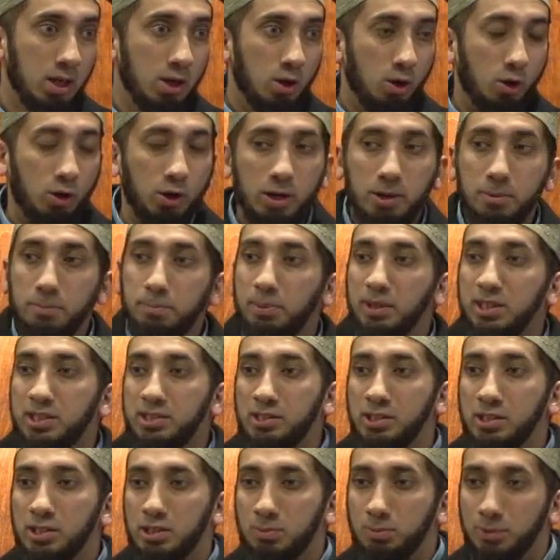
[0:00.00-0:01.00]
Or in
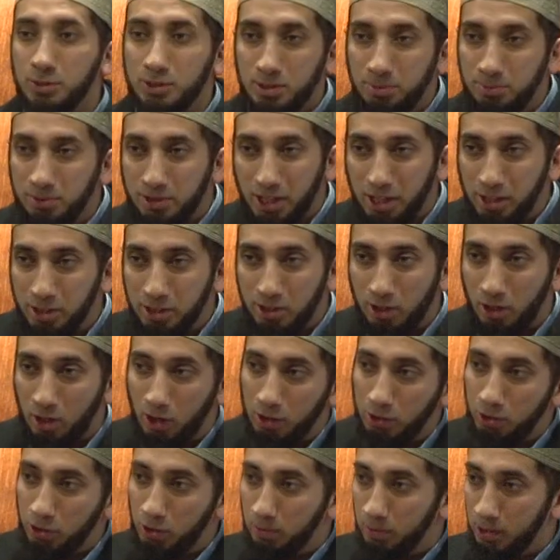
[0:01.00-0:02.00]
business, Muslims get into
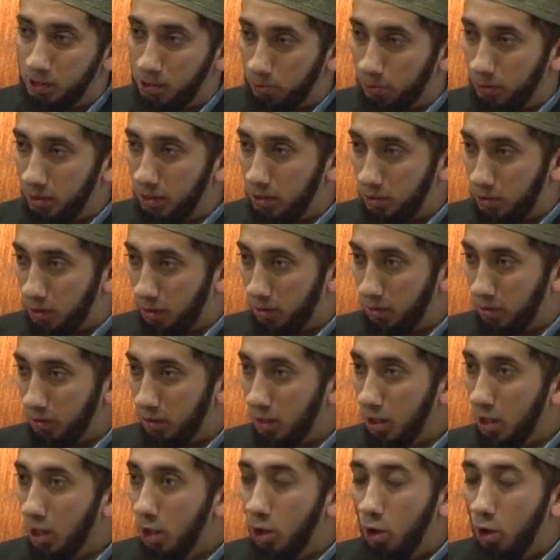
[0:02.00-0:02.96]
arguments with each other.